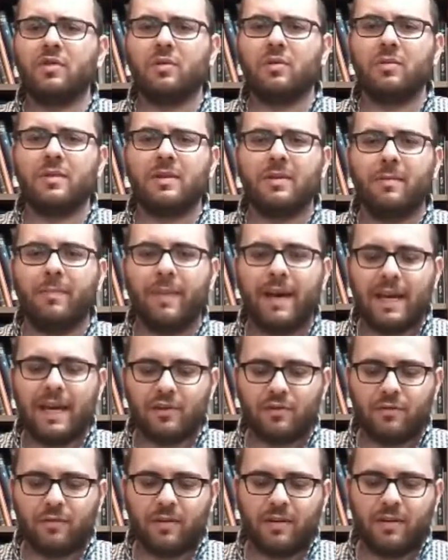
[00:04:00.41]
Jews are
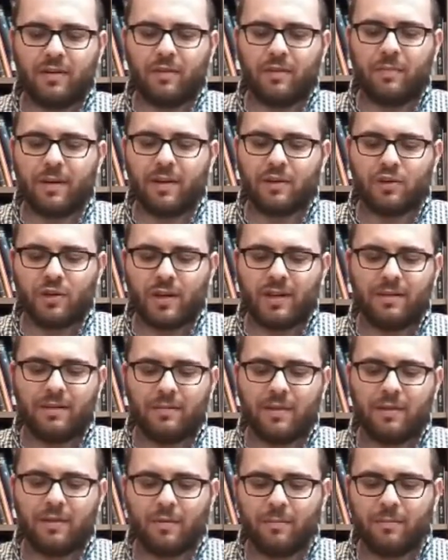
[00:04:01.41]
bashful, that they're
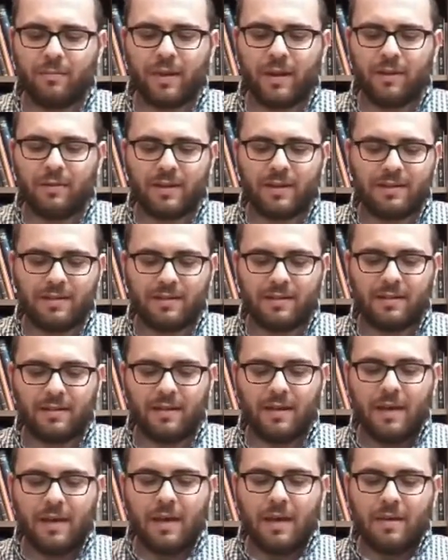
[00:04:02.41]
Baishanim, they're embarrassed?
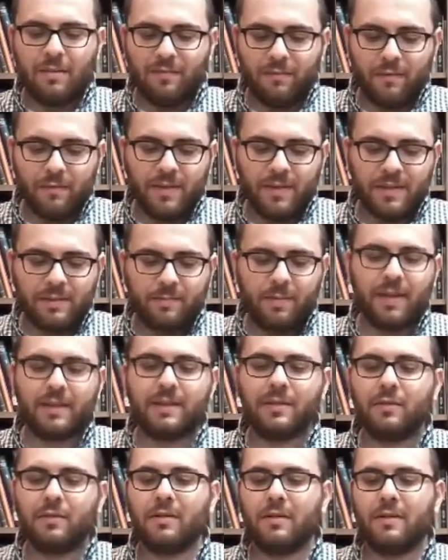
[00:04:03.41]
From this
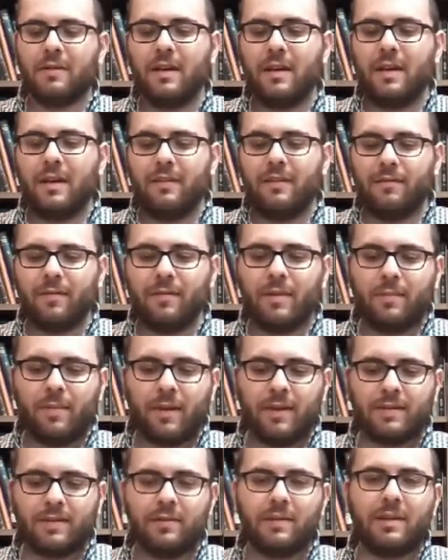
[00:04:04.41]
Pasuk, from the
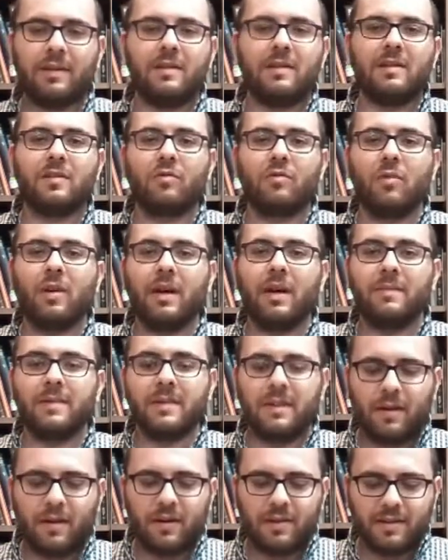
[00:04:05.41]
Pasuk that
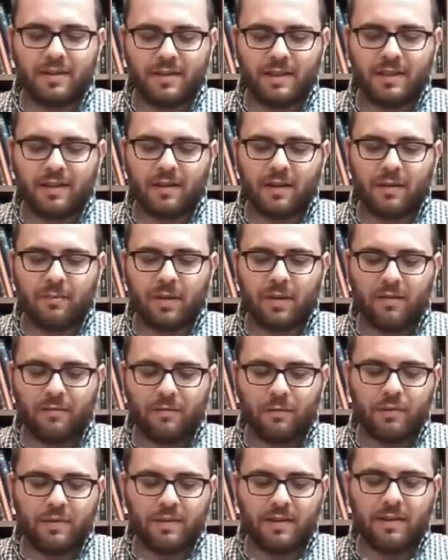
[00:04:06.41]
describes Har Sinai,
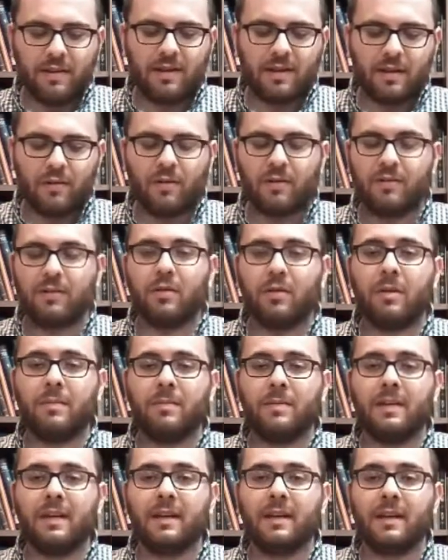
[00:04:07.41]
Bavurtia
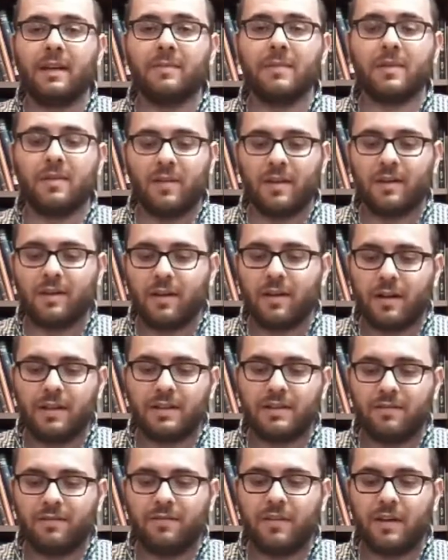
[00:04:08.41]
Yeratov Pnechim, so that
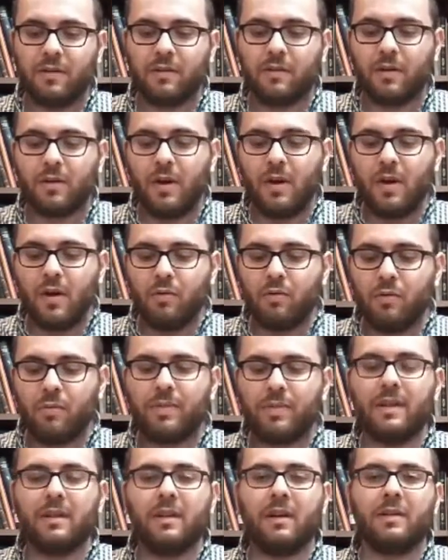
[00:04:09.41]
God's fear will
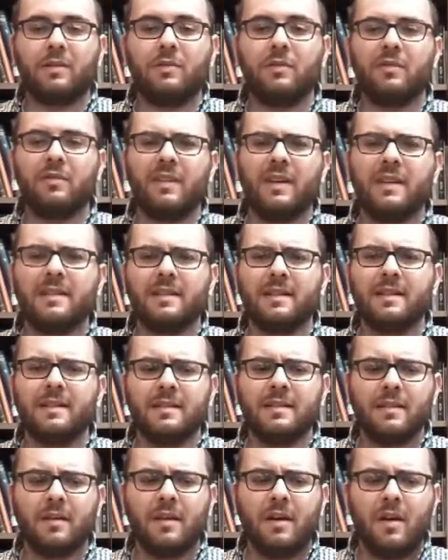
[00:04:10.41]
be on your
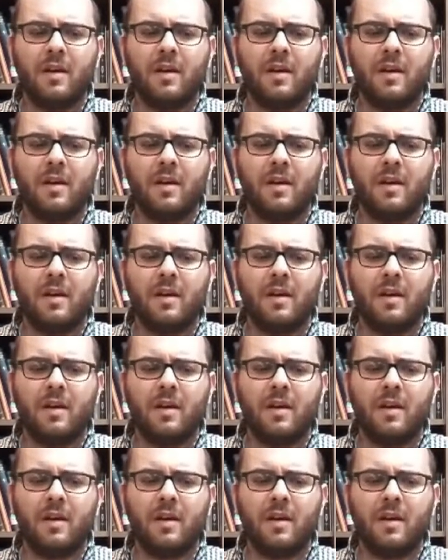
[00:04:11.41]
faces.